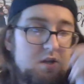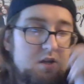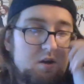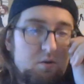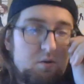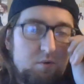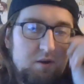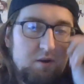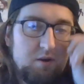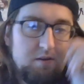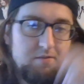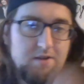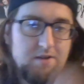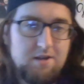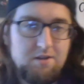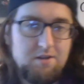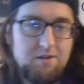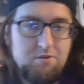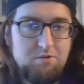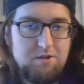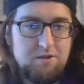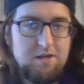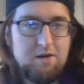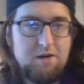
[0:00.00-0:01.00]
whatever I can
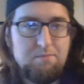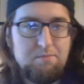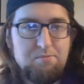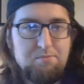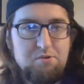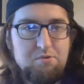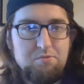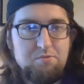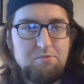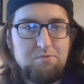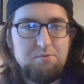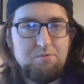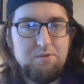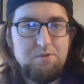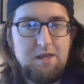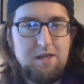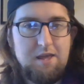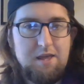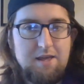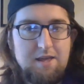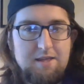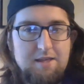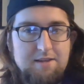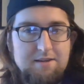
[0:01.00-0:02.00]
do to help you.
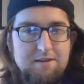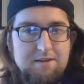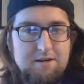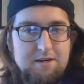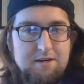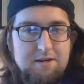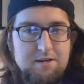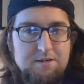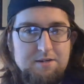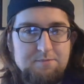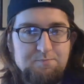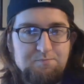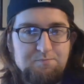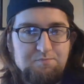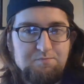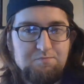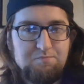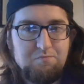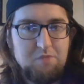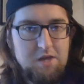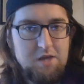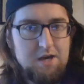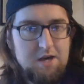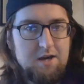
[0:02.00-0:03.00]
And
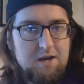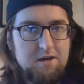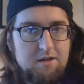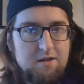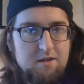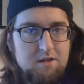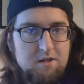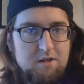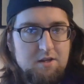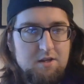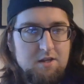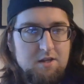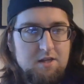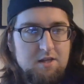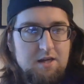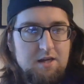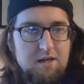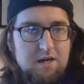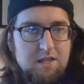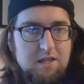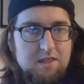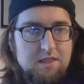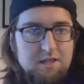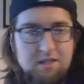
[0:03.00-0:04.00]
yeah,
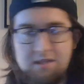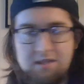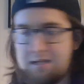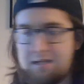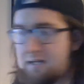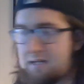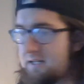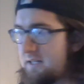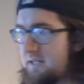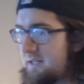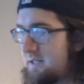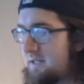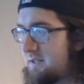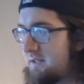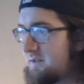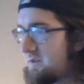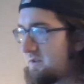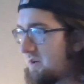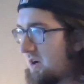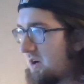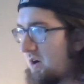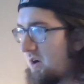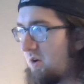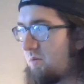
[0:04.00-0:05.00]
I think that is
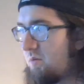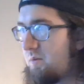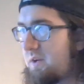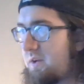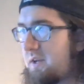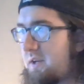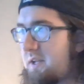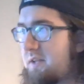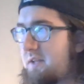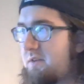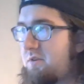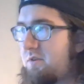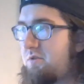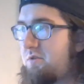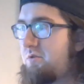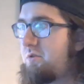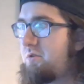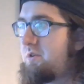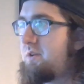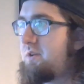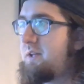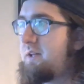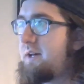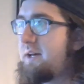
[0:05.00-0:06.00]
all we need to do
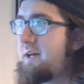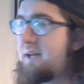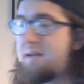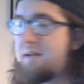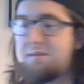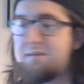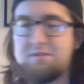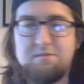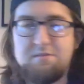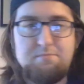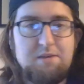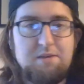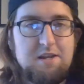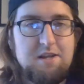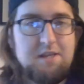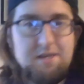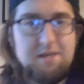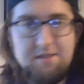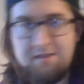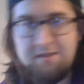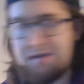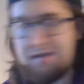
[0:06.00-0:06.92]
today. Somebody hit the